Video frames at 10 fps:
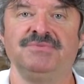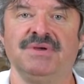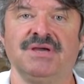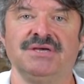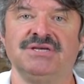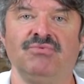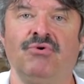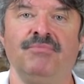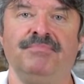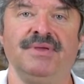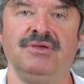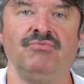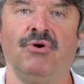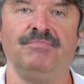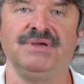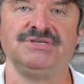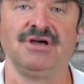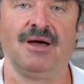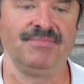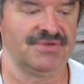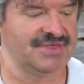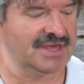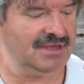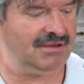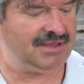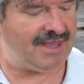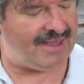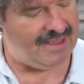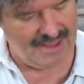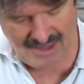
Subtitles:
because you won't be stopping thinking, okay,